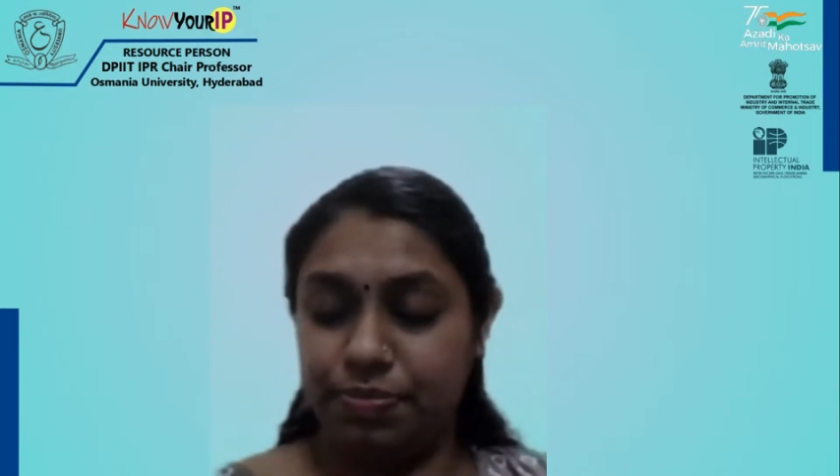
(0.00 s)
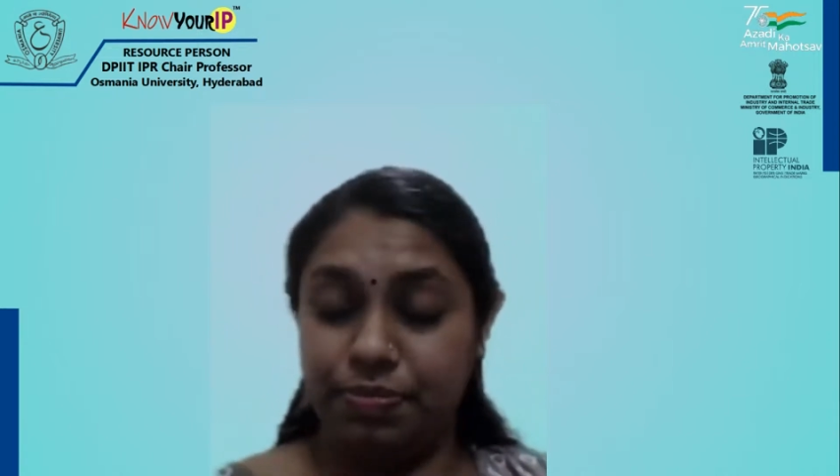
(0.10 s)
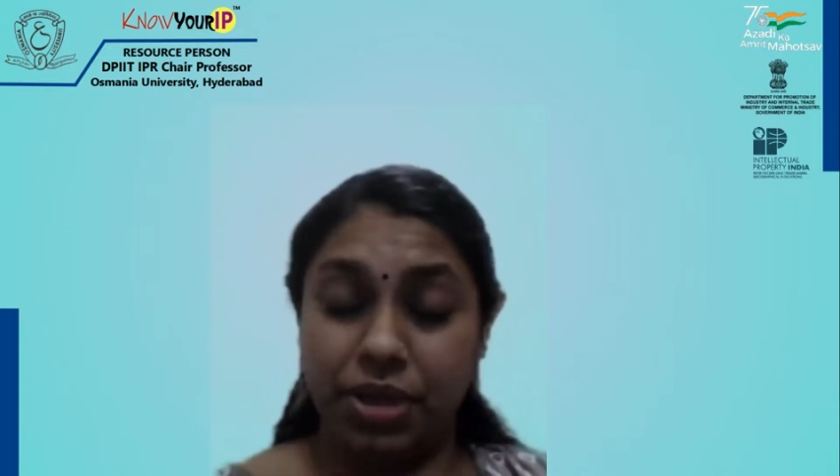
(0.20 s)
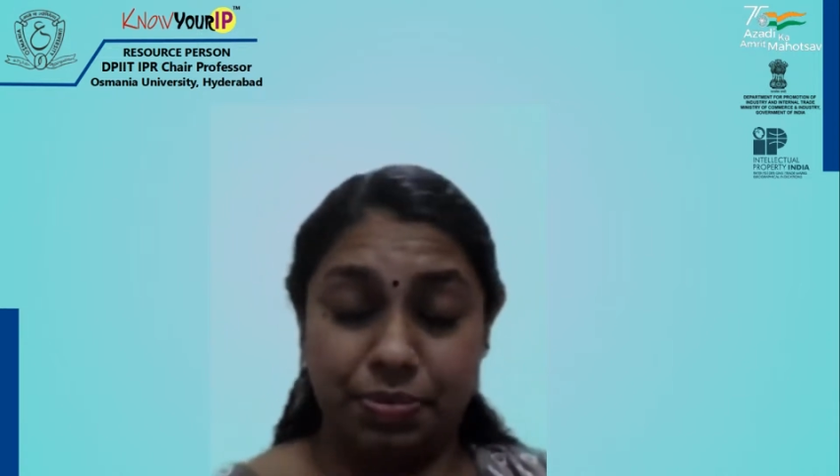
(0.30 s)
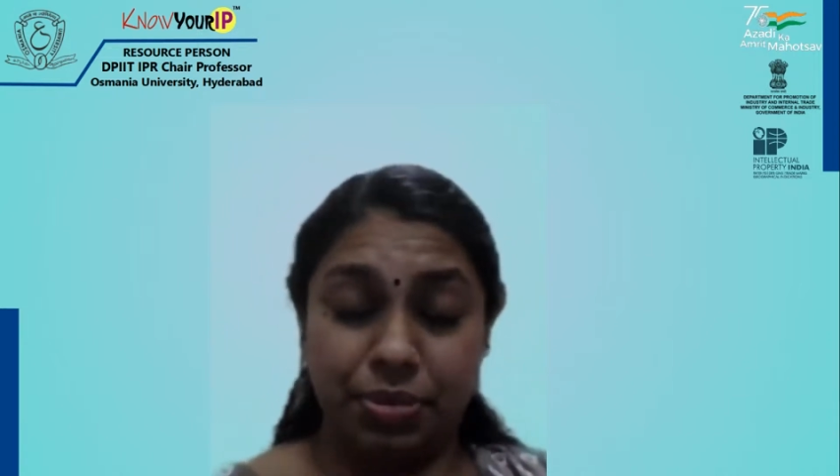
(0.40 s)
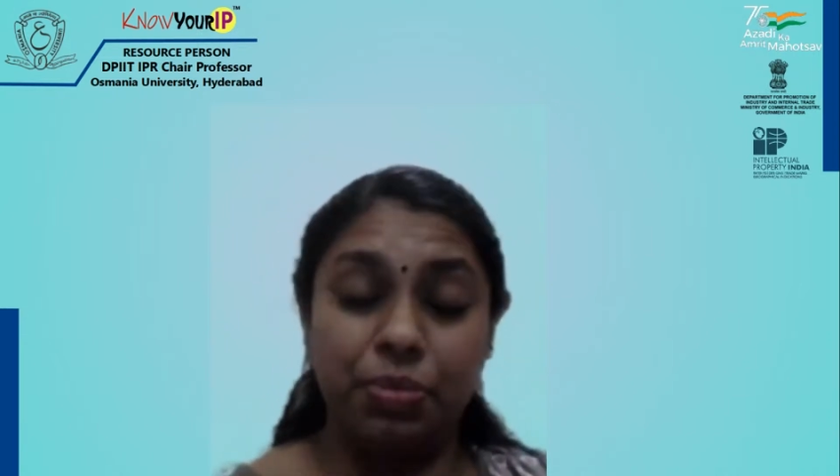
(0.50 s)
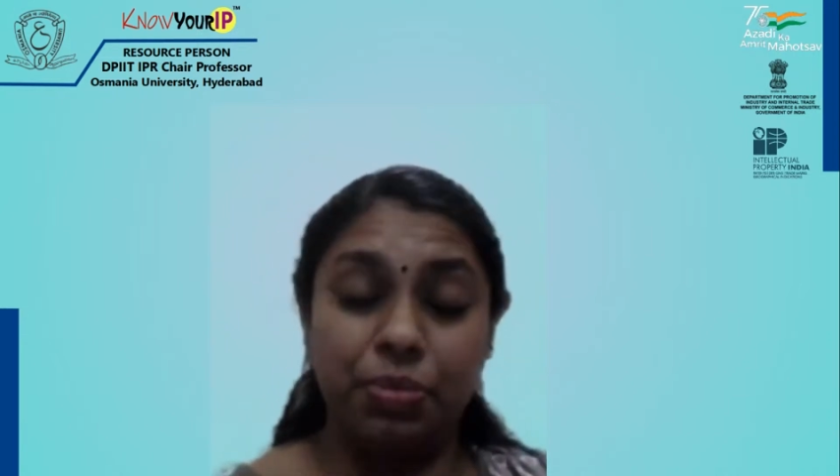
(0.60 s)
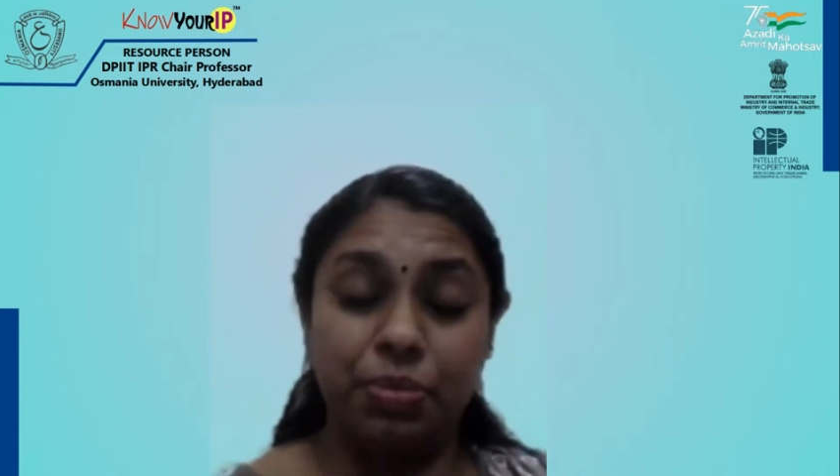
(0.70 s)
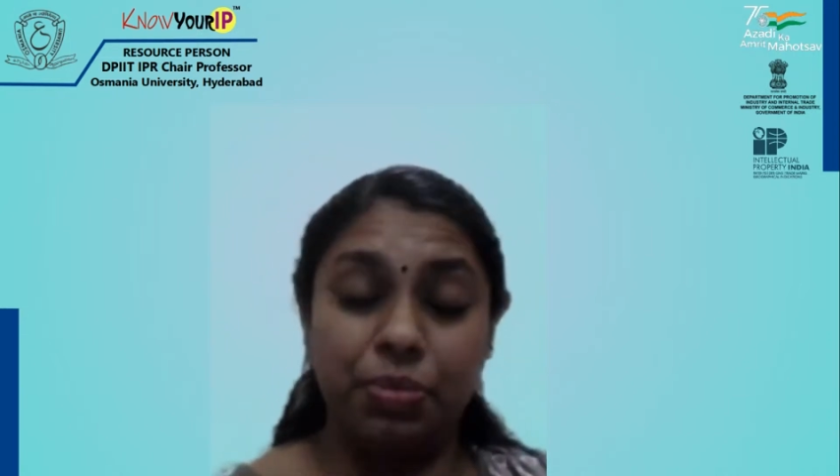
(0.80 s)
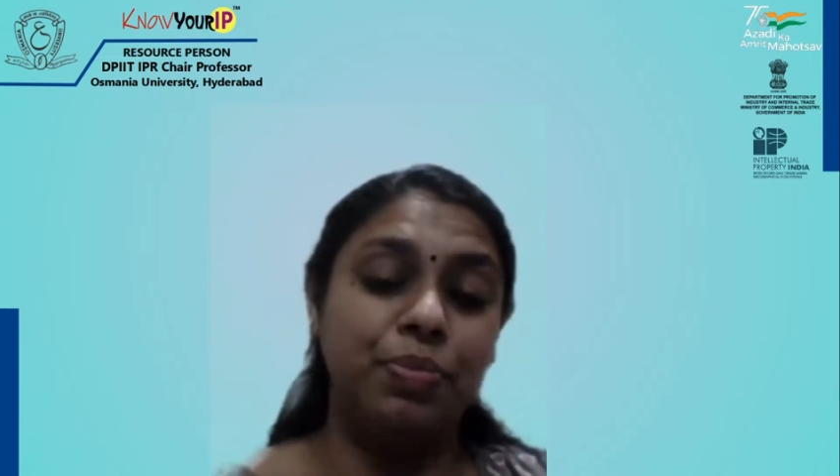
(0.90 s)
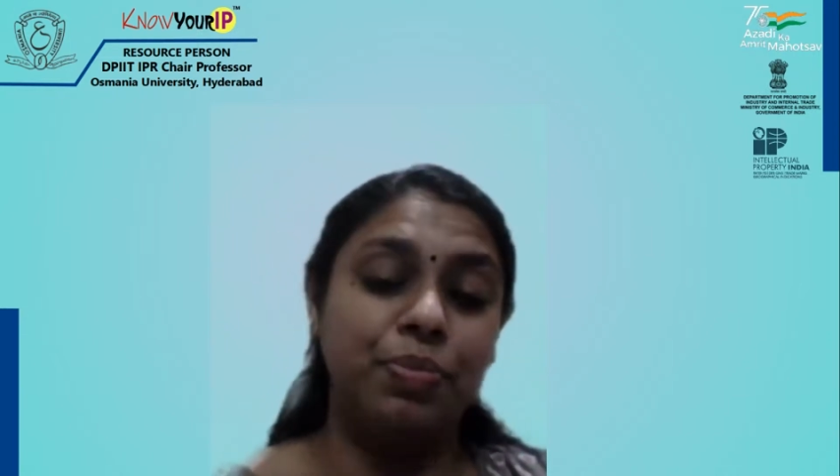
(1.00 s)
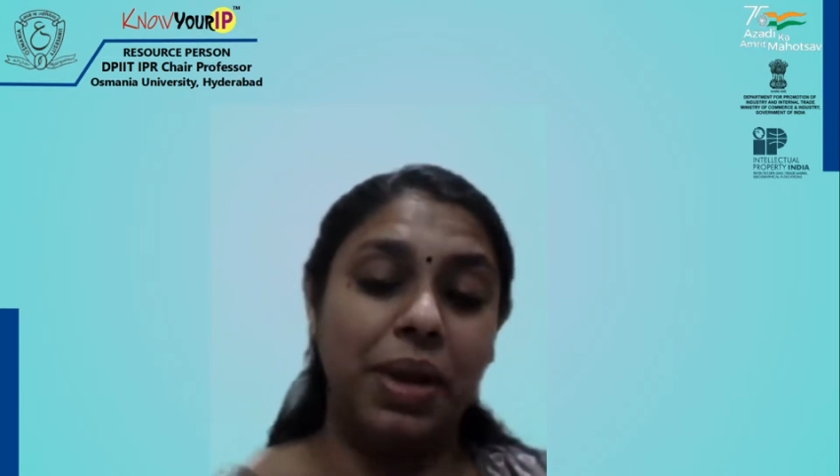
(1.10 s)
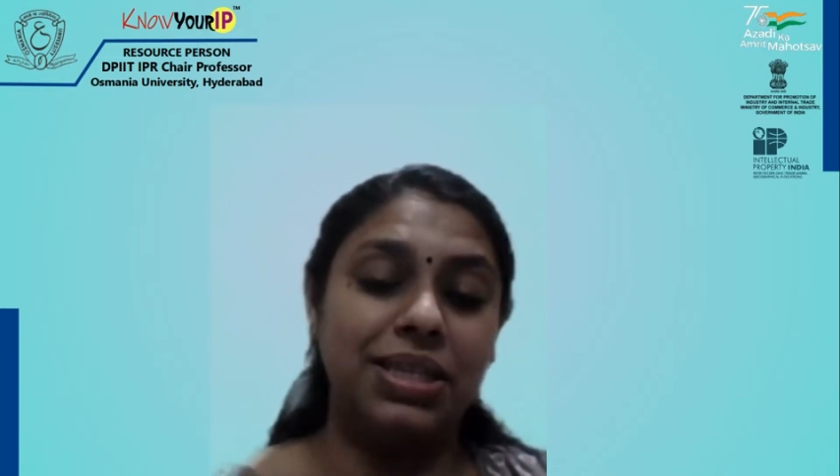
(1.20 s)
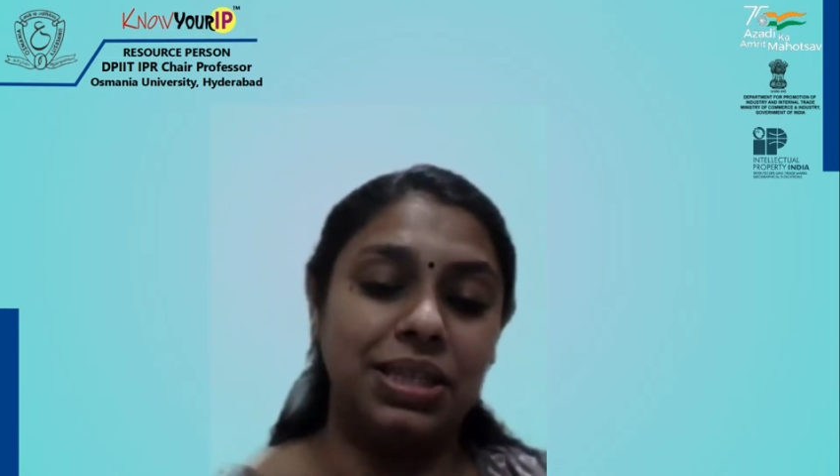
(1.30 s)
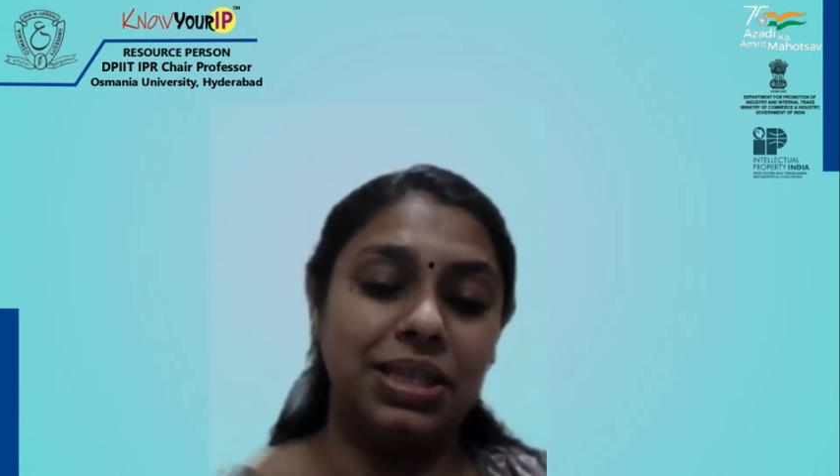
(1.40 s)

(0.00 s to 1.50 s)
promote them to patent,